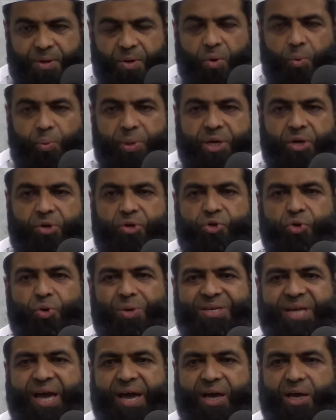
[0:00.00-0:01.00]
We're going to do a
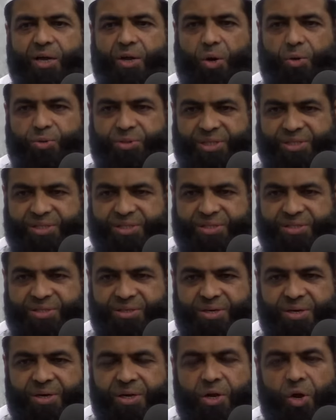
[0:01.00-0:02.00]
diagnosis.
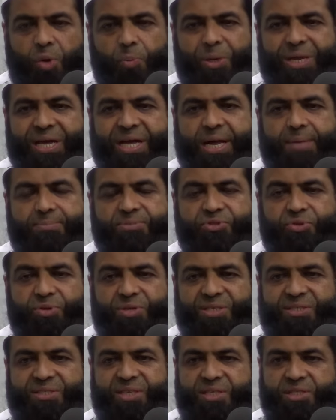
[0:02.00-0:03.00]
Nobody comes to
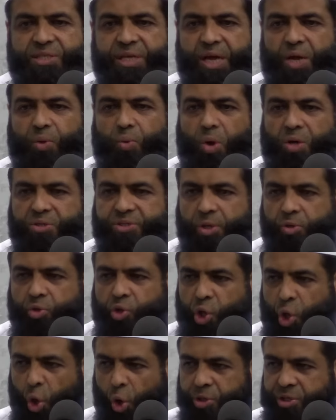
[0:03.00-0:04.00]
the surgery and walks out
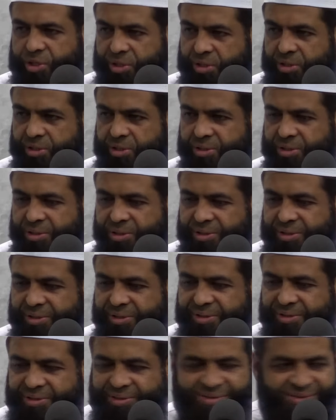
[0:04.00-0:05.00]
cured.
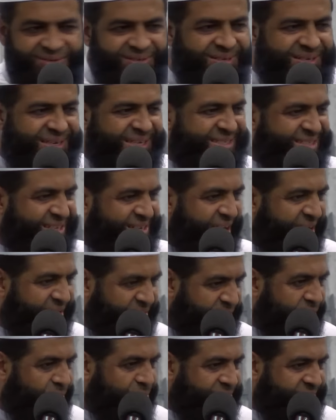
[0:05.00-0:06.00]
It's a
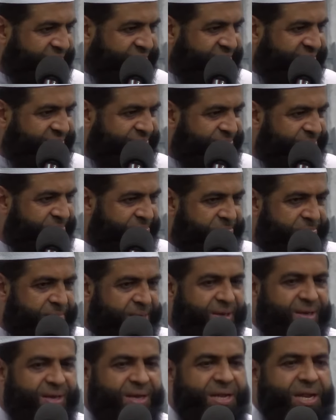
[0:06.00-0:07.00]
diagnosis.
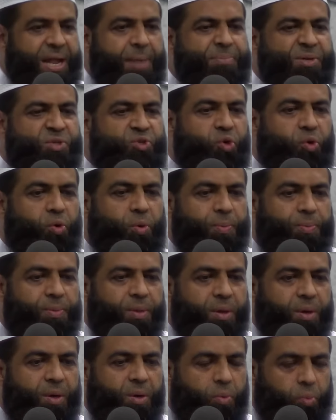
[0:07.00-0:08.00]
Number two,
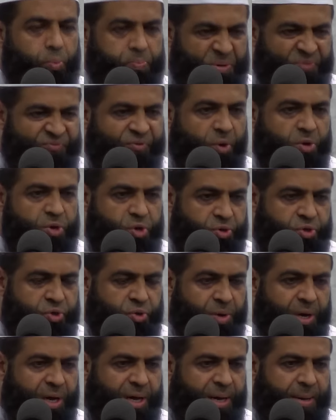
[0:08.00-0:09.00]
before you
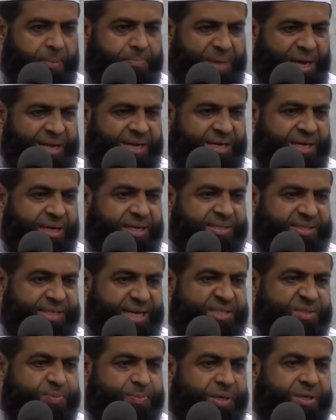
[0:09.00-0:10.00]
do a medical
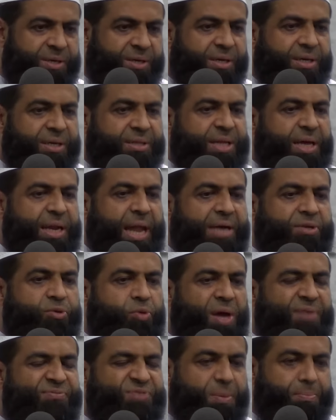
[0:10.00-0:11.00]
assessment, they like
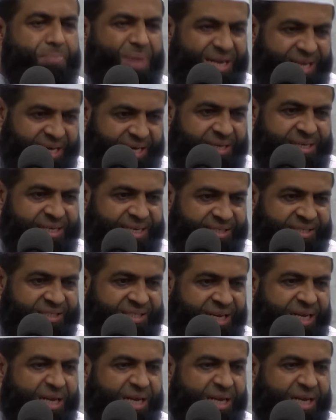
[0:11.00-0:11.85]
to have some medical history.